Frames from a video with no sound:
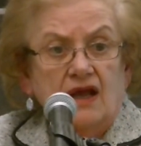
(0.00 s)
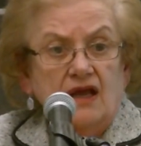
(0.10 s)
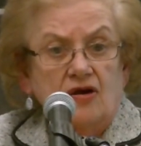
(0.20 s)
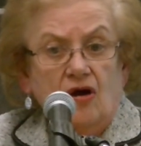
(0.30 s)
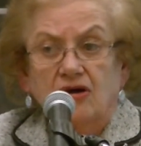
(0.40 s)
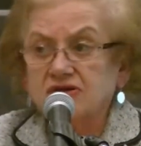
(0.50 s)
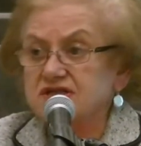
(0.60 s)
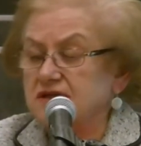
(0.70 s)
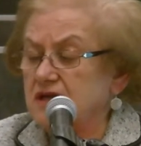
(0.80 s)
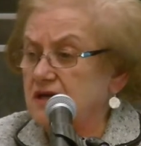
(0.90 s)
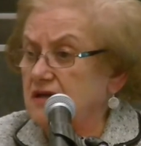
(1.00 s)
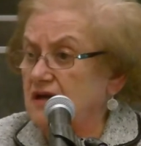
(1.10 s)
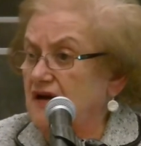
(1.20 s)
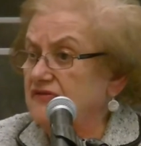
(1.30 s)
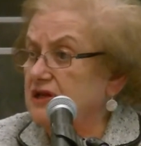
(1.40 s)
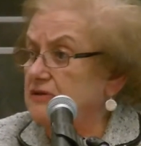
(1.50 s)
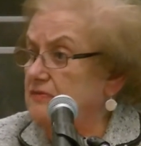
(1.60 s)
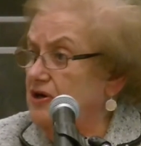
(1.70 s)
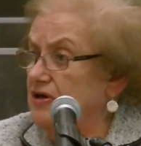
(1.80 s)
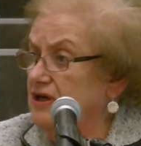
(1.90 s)
in halls in the
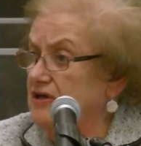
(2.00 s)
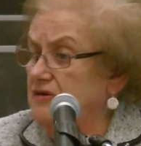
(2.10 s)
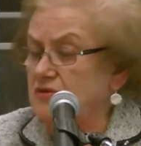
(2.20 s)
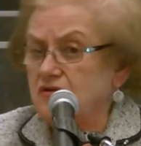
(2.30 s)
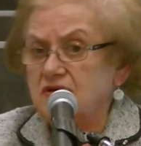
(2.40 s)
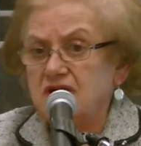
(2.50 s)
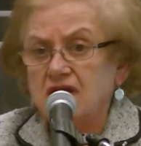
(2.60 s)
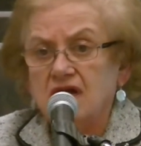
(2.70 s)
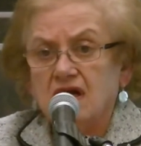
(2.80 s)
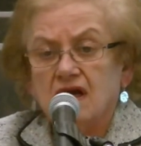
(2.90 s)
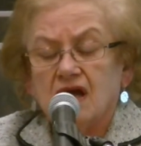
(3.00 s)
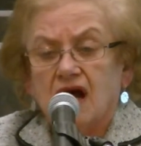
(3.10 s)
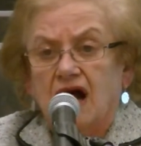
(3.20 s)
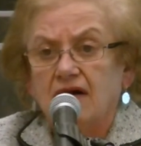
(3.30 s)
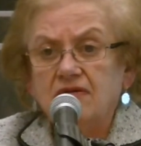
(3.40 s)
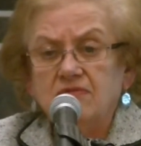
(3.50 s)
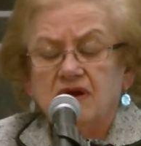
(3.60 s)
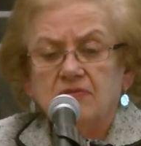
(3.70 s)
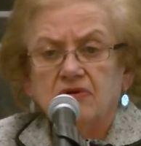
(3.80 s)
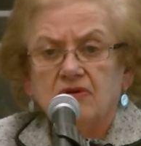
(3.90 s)
African-American community? I
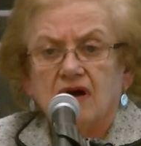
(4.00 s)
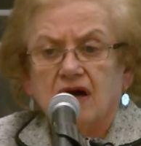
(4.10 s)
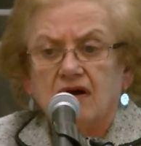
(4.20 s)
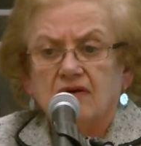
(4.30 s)
remember,